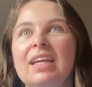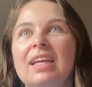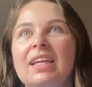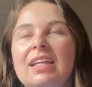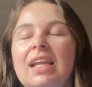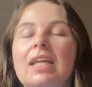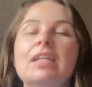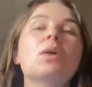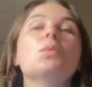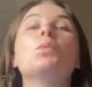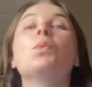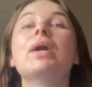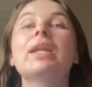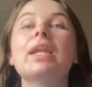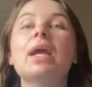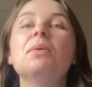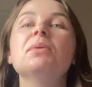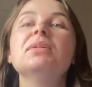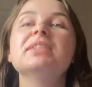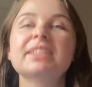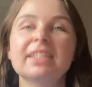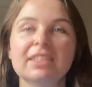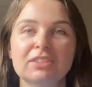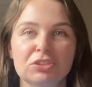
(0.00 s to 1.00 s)
like when I
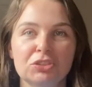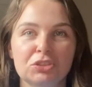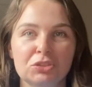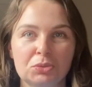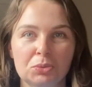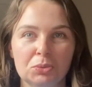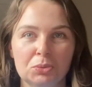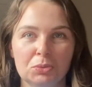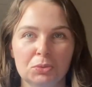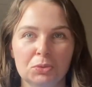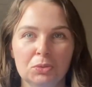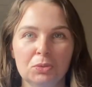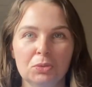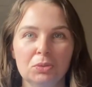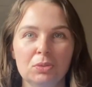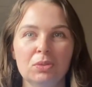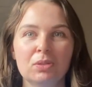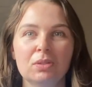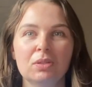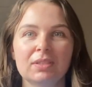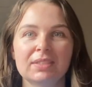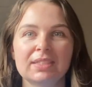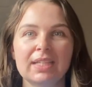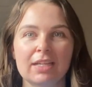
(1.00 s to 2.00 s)
was at school,
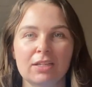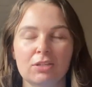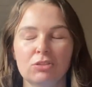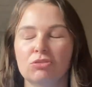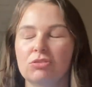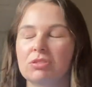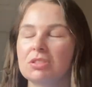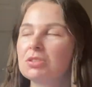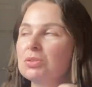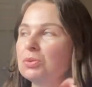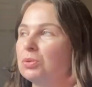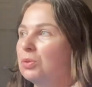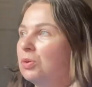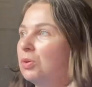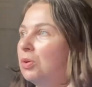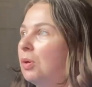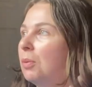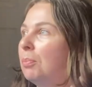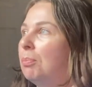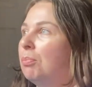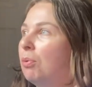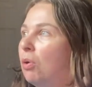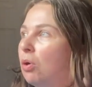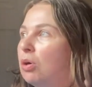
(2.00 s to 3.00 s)
secondary school,
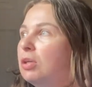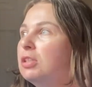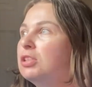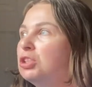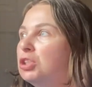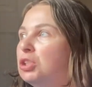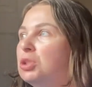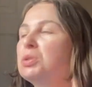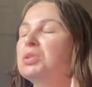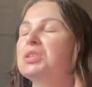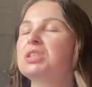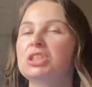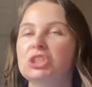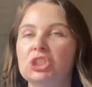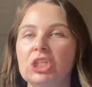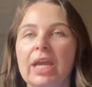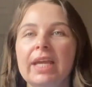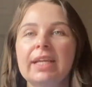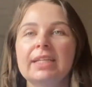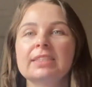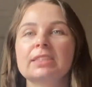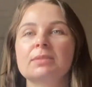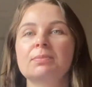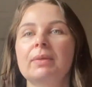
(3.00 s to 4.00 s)
boys used to
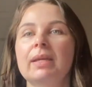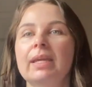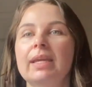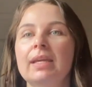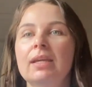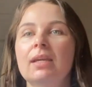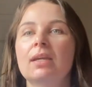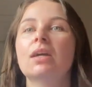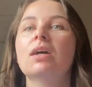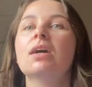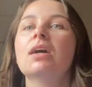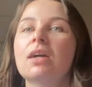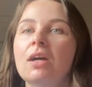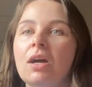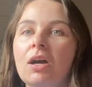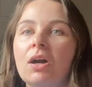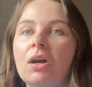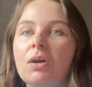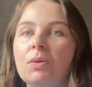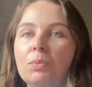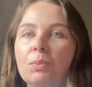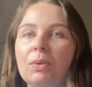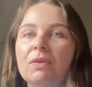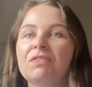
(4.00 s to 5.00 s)
chase me
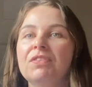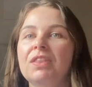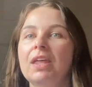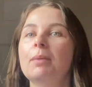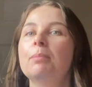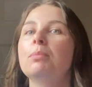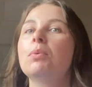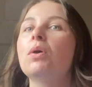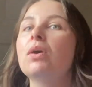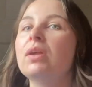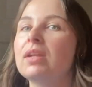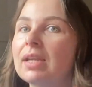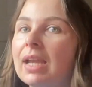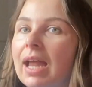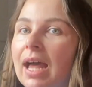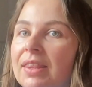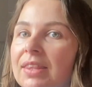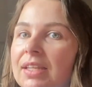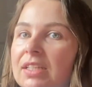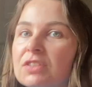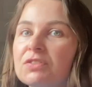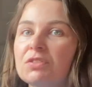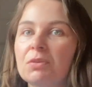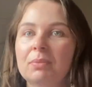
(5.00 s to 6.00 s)
with their button like
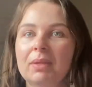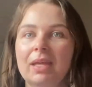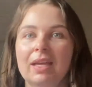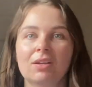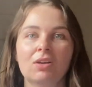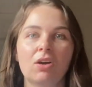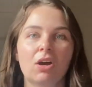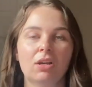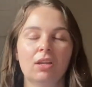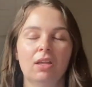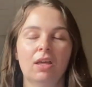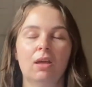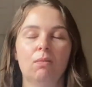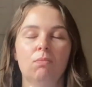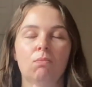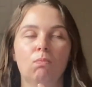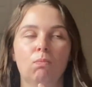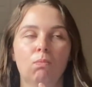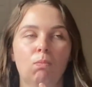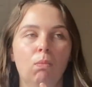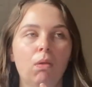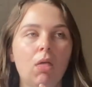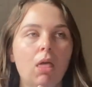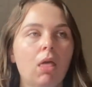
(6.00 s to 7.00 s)
this from their collar.
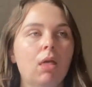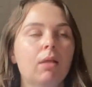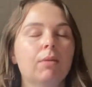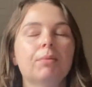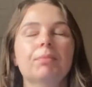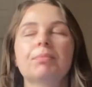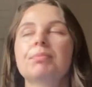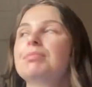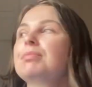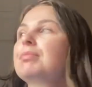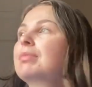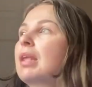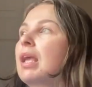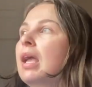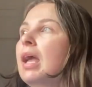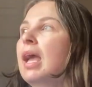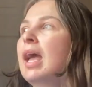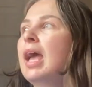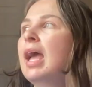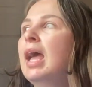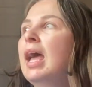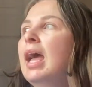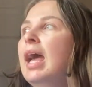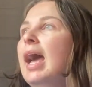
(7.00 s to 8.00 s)

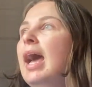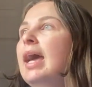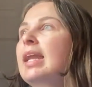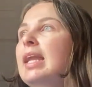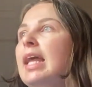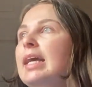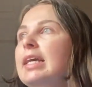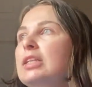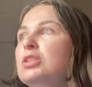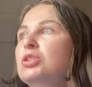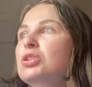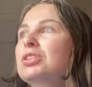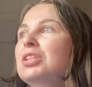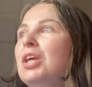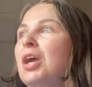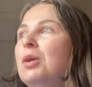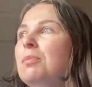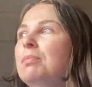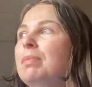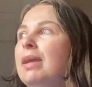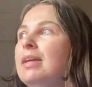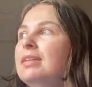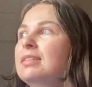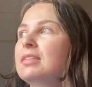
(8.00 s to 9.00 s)
And like, I just hope
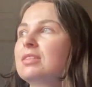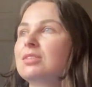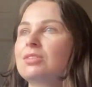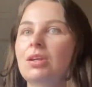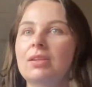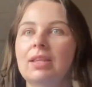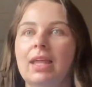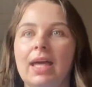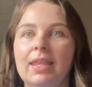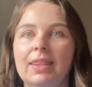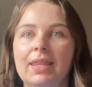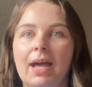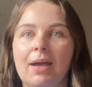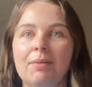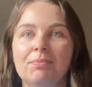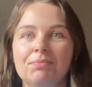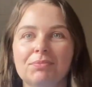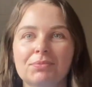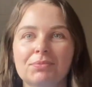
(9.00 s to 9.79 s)
Paisley's not like that.